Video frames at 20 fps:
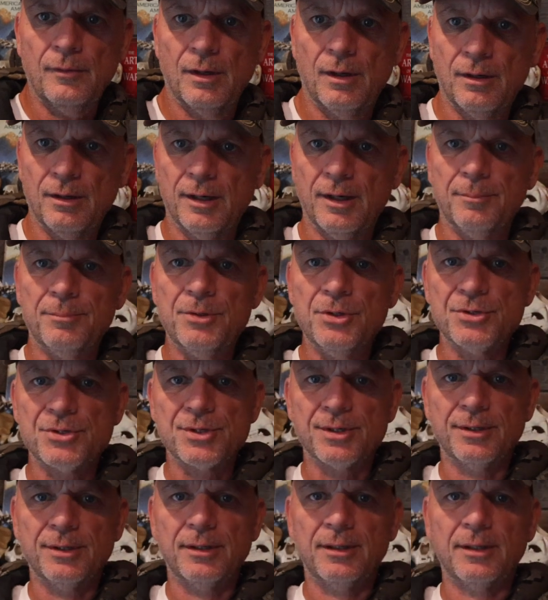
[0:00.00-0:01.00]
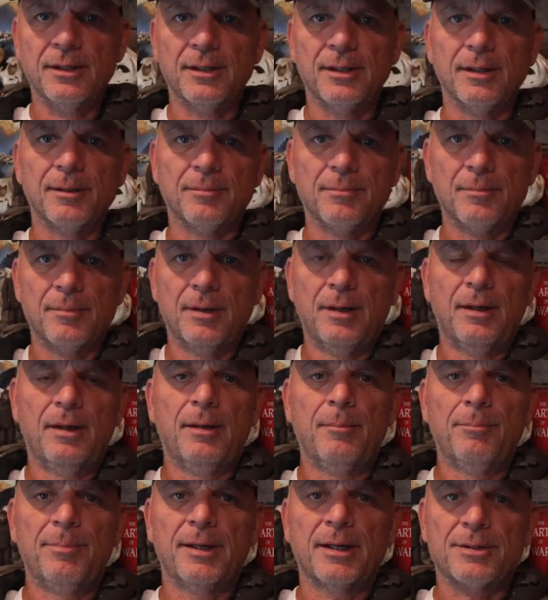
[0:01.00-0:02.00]
Alright, I'm using the,
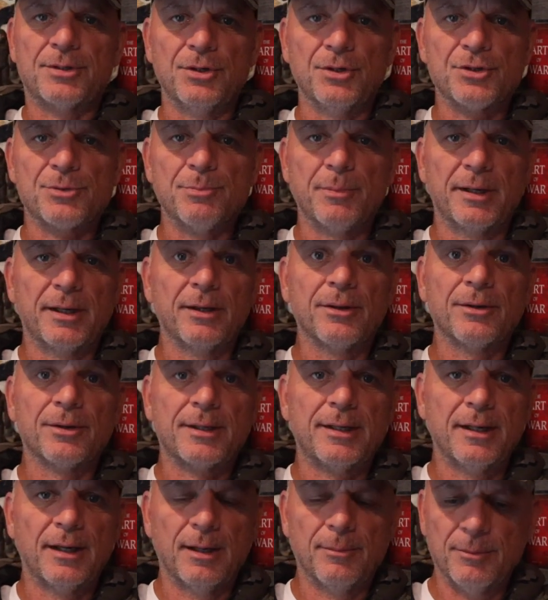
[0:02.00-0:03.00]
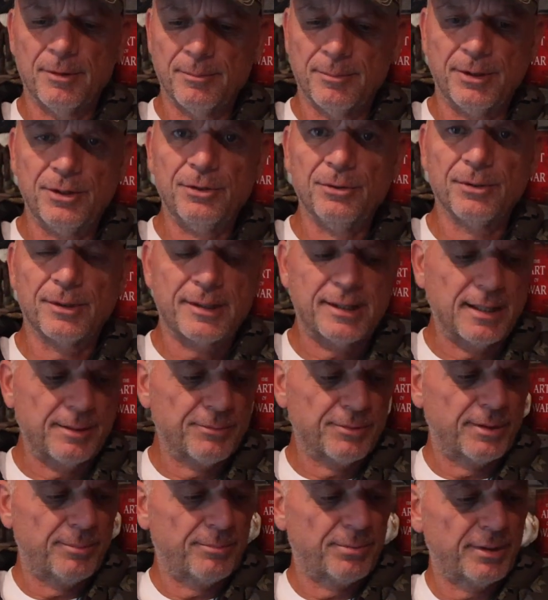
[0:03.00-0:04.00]
back to using my other camera, my newer
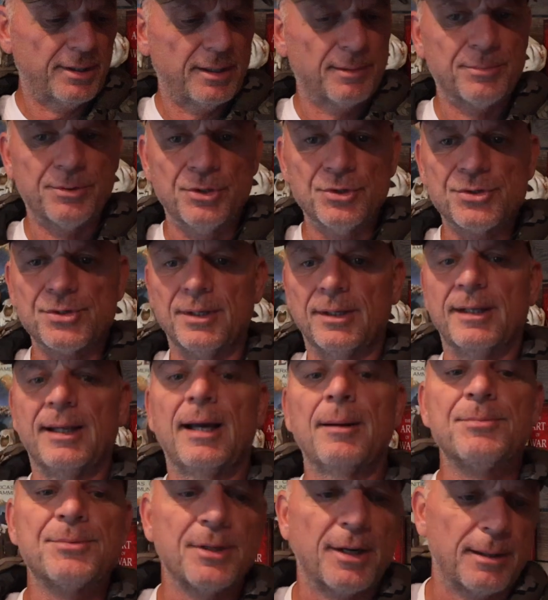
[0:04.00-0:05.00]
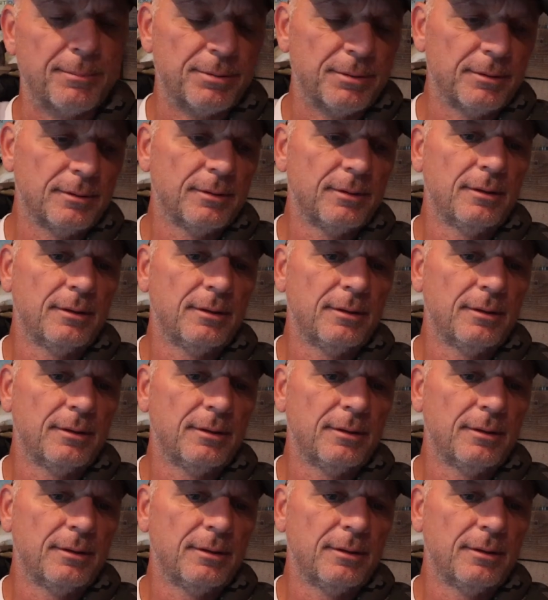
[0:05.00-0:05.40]
camera I bought. I've been using the laptop